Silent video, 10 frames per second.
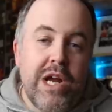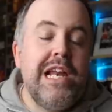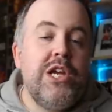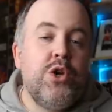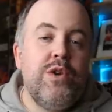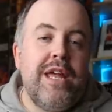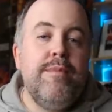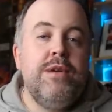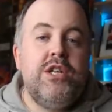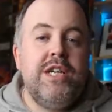really good
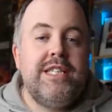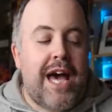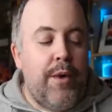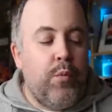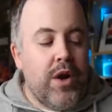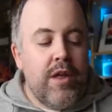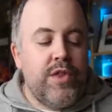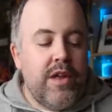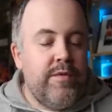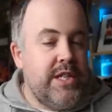images. And what I
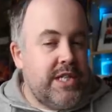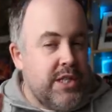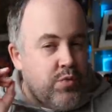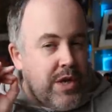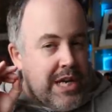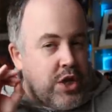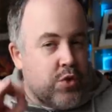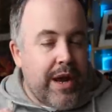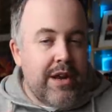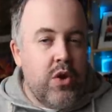think this is really
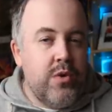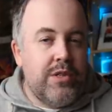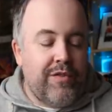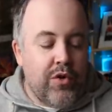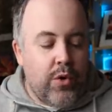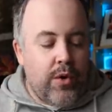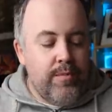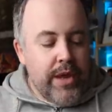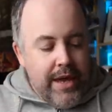great news for